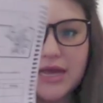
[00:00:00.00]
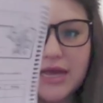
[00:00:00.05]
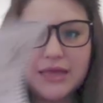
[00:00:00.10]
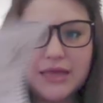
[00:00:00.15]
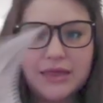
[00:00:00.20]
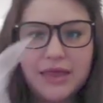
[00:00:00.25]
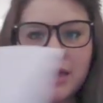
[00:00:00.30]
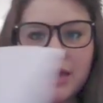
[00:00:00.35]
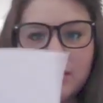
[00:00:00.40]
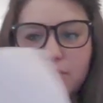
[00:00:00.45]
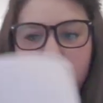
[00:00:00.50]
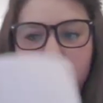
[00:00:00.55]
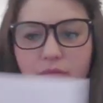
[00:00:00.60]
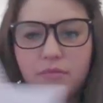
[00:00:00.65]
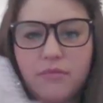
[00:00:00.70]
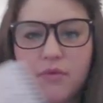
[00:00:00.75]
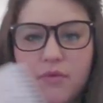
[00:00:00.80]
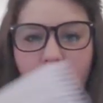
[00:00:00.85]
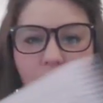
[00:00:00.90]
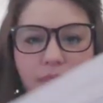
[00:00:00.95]
Then
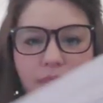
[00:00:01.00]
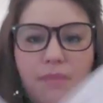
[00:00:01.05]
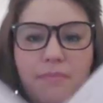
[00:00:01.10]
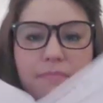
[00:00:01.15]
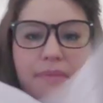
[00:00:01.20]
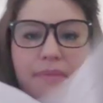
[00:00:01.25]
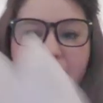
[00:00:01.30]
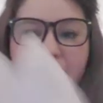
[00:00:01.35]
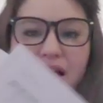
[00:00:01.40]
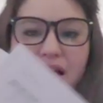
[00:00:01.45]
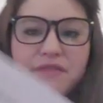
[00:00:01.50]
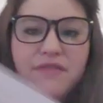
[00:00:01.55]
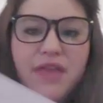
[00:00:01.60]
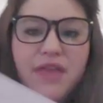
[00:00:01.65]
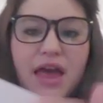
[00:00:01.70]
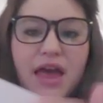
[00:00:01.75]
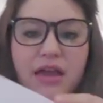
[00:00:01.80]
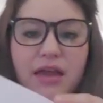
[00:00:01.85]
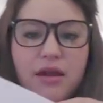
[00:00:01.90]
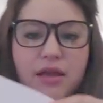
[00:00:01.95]
on the back of
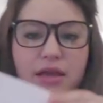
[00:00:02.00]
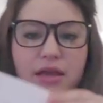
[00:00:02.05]
that